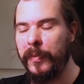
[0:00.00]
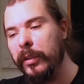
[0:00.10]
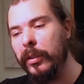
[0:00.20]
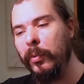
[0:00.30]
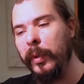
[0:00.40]

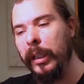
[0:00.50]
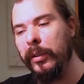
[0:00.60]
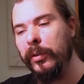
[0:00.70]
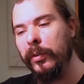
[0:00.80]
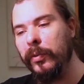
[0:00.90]
So we need
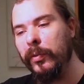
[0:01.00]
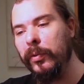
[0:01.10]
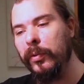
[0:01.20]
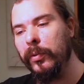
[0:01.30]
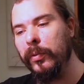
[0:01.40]
to
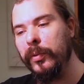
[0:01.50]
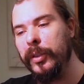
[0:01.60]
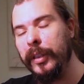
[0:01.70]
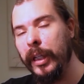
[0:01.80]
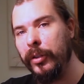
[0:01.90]

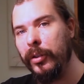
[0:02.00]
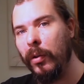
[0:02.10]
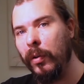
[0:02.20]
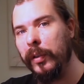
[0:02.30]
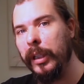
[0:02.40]
stitch
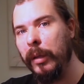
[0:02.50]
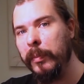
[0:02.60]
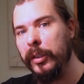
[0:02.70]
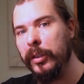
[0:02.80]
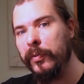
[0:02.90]
all the
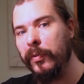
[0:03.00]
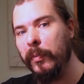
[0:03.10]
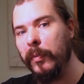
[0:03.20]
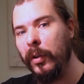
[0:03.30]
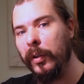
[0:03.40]
images
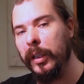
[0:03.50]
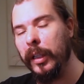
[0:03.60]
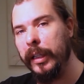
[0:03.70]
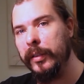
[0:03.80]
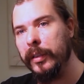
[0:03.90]
from all the
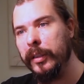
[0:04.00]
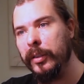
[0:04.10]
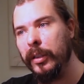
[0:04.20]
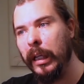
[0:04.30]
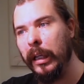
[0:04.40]

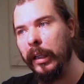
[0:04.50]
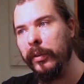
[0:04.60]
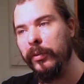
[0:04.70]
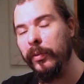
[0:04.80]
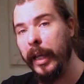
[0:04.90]
lenses
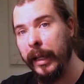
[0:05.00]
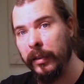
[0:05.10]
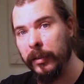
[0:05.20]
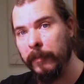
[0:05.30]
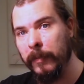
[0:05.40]
into that.
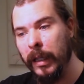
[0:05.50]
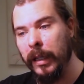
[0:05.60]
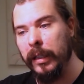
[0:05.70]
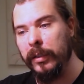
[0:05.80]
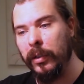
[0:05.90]

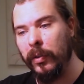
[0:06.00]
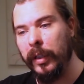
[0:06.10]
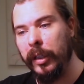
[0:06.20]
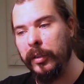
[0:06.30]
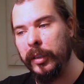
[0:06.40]
So
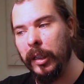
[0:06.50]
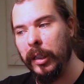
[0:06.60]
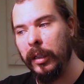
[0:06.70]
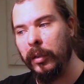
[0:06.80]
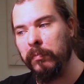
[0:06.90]
there's
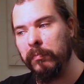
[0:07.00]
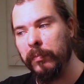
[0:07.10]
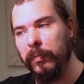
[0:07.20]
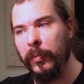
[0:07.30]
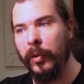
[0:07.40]

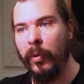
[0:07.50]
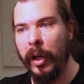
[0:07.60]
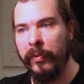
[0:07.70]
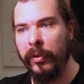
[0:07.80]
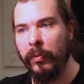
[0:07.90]

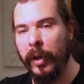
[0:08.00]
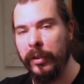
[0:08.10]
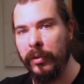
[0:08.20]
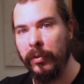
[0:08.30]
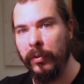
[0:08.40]
quite a few
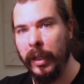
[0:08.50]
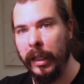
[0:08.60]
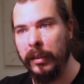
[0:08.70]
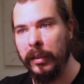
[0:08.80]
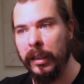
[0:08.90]
ways to do
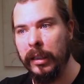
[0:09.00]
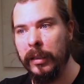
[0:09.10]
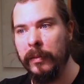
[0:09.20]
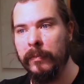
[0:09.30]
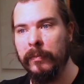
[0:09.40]
that.
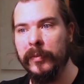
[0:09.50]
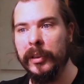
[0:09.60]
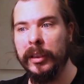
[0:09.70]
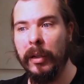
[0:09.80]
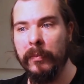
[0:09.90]

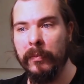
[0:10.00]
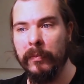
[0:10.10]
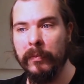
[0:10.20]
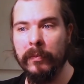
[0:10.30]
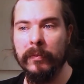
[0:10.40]

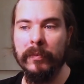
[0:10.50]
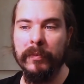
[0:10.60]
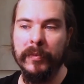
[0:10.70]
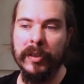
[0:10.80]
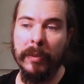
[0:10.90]

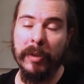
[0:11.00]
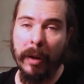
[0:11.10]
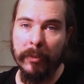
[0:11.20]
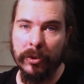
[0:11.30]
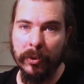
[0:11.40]
Some
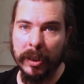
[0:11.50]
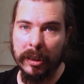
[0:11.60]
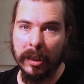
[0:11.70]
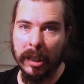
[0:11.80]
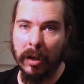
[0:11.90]
cameras do
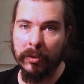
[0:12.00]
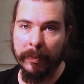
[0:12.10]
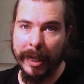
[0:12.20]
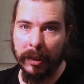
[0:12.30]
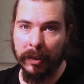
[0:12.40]
it
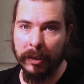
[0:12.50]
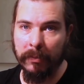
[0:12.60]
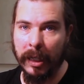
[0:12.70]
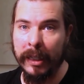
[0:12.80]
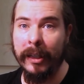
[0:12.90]
automatically
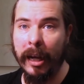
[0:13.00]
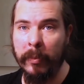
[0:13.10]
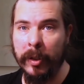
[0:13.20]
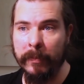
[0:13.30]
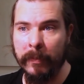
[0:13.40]
in camera,